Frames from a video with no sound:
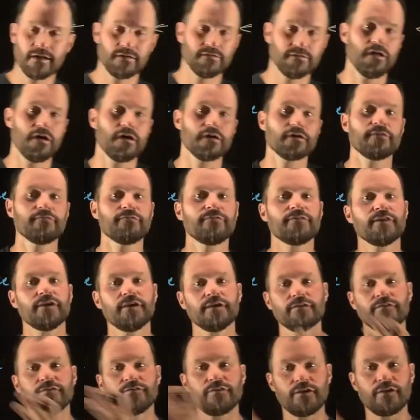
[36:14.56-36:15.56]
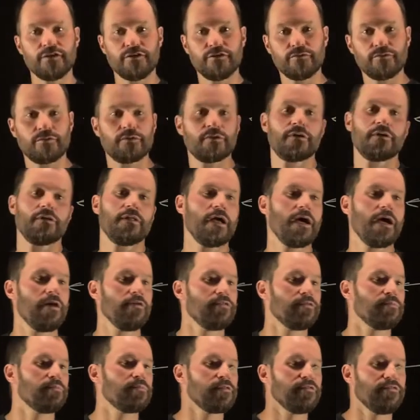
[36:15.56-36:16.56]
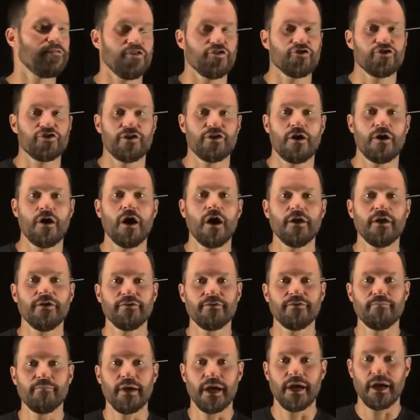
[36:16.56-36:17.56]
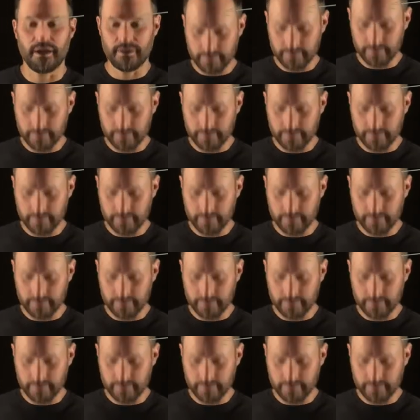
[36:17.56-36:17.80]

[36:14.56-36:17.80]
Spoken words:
of things that you're allowed to provision on demand.